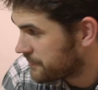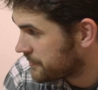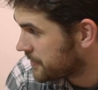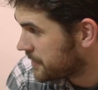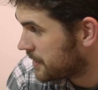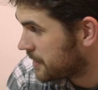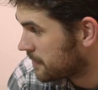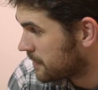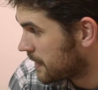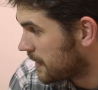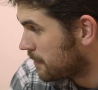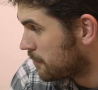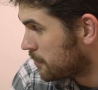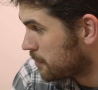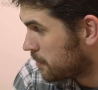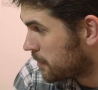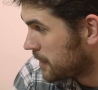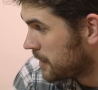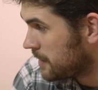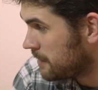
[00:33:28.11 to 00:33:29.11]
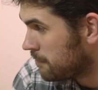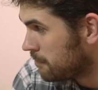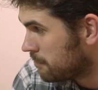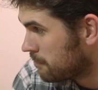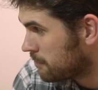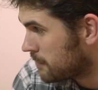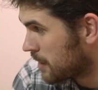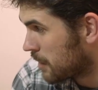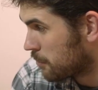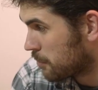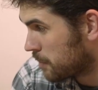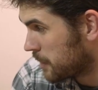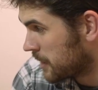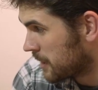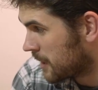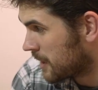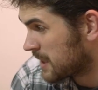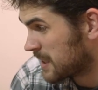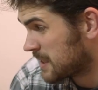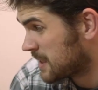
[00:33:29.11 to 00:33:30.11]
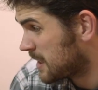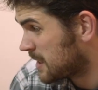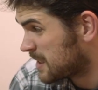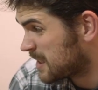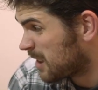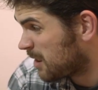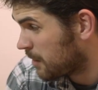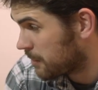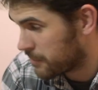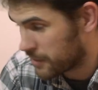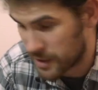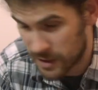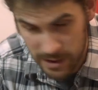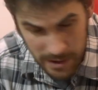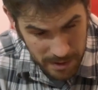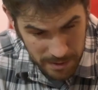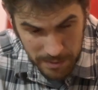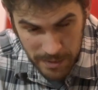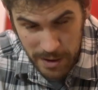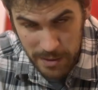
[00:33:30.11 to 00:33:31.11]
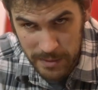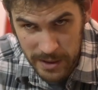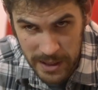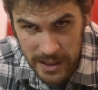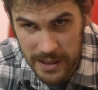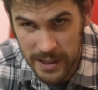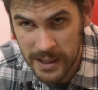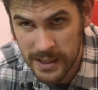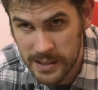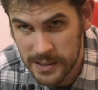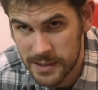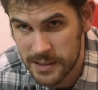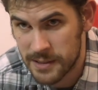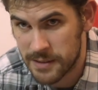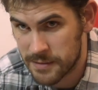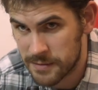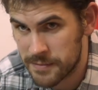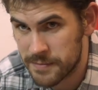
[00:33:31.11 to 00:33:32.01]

you know, that would be that would be nice. That's how I feel at the moment, at least.